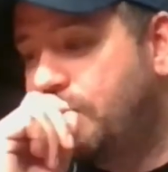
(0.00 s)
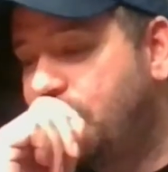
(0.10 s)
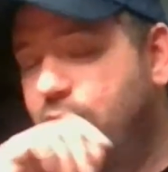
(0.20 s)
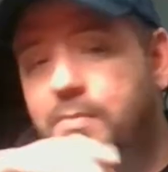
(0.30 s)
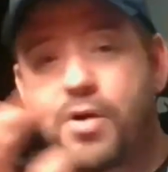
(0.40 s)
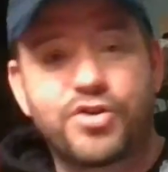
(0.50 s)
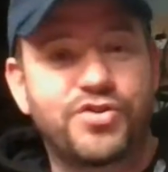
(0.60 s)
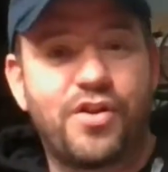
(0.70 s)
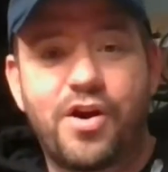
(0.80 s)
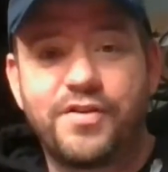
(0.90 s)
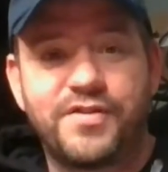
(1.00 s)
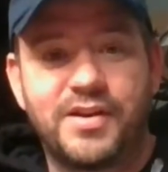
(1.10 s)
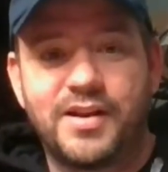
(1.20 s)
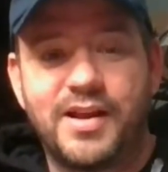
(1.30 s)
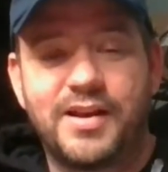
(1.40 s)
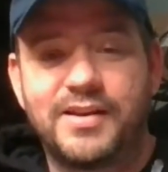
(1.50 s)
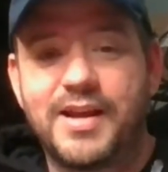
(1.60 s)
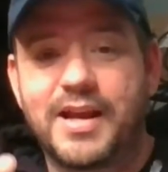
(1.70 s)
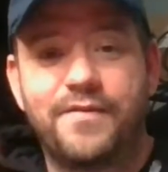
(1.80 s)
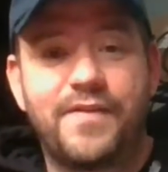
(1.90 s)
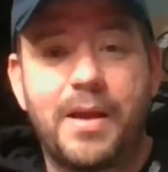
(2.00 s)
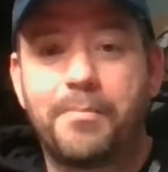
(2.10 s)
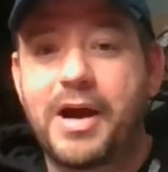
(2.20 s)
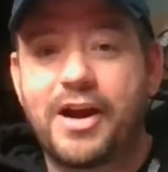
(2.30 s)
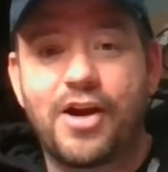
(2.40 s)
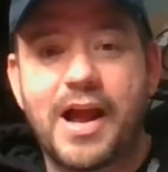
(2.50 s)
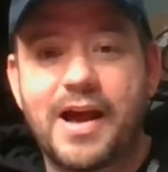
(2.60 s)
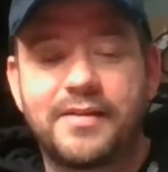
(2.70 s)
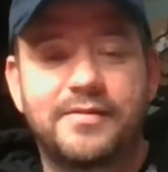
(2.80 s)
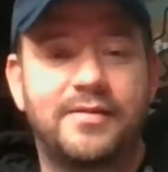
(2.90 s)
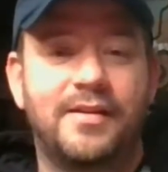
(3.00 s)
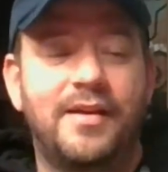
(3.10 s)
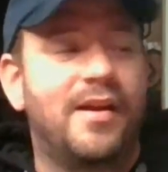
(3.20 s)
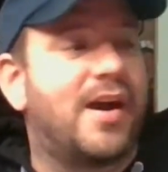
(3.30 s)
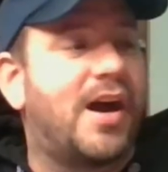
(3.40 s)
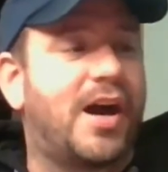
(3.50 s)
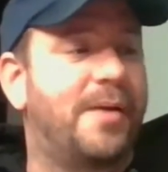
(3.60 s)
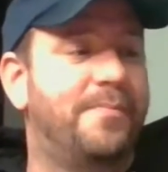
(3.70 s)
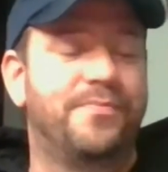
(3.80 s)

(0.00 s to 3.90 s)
doing the martial arts and, and kicking vampire ass. Uh,